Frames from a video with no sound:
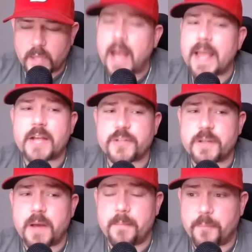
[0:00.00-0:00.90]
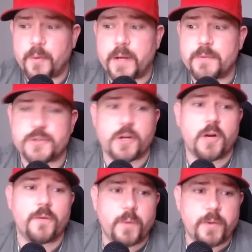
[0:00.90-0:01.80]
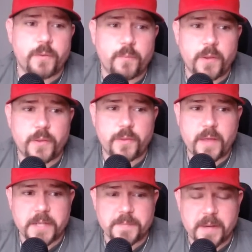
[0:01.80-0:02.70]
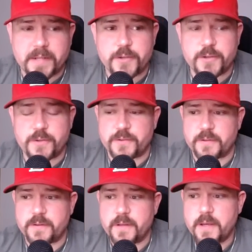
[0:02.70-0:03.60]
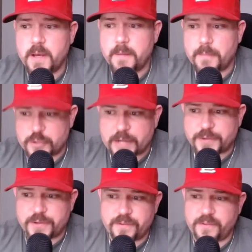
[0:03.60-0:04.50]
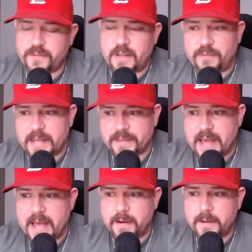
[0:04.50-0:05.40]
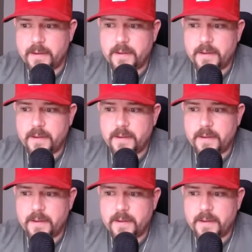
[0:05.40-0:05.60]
I'm pretty reserved with expectations and projections and stuff like that.